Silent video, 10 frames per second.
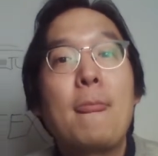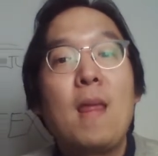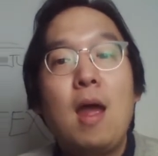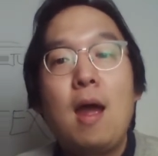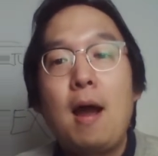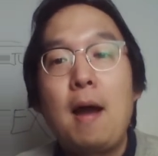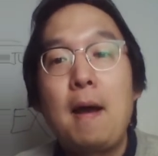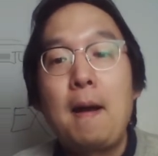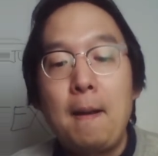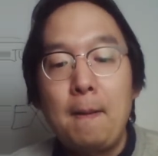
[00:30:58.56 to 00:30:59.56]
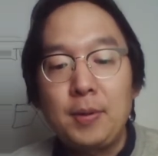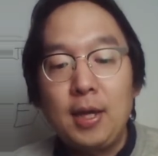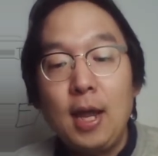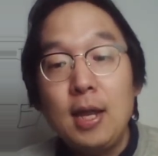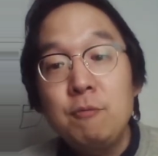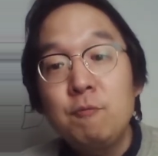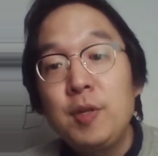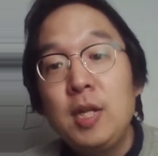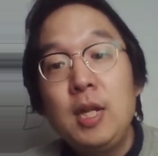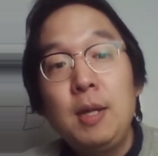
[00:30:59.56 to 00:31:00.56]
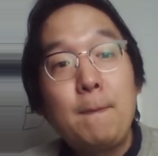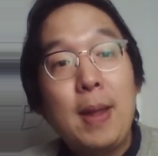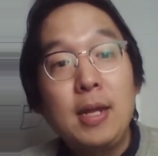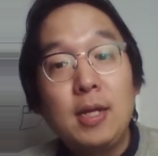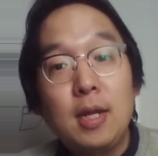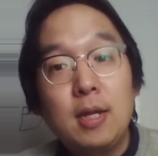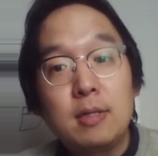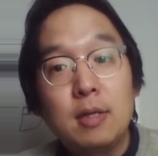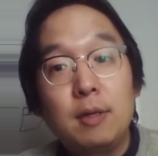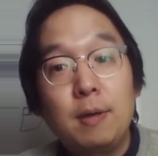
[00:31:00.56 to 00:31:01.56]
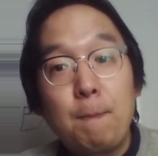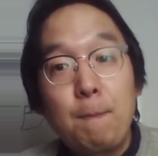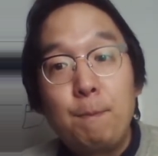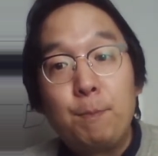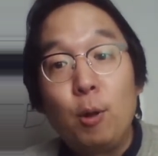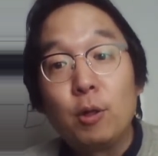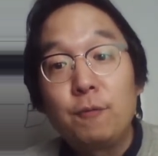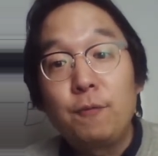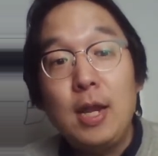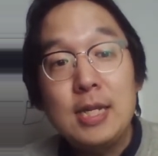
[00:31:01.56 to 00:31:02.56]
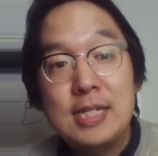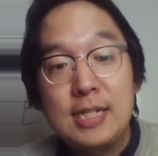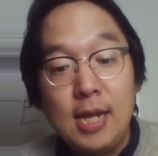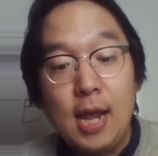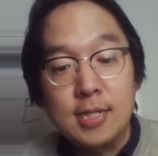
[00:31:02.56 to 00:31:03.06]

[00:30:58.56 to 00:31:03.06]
Can we make it a boldface? Yes.